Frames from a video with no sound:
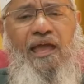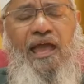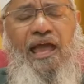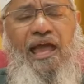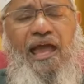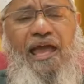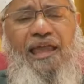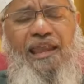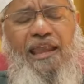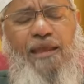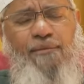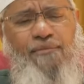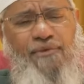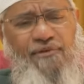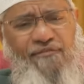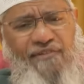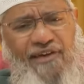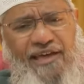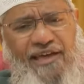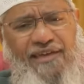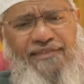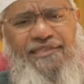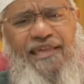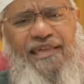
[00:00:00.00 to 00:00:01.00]
And I'm
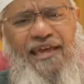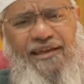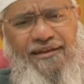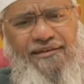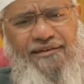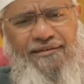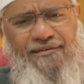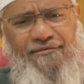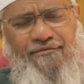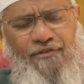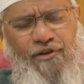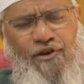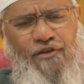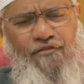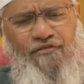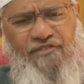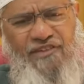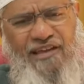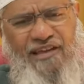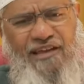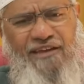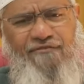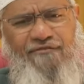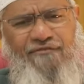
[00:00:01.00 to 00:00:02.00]
aware that one of
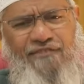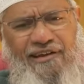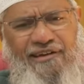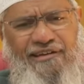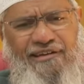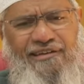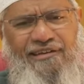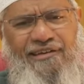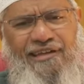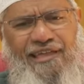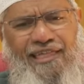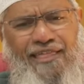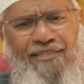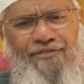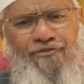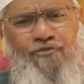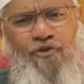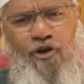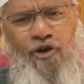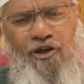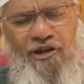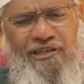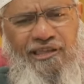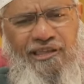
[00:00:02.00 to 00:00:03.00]
the Gulf countries has
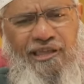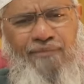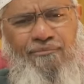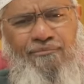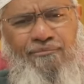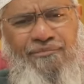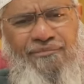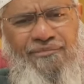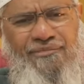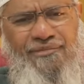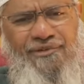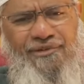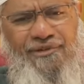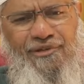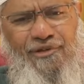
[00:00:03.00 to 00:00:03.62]
called them,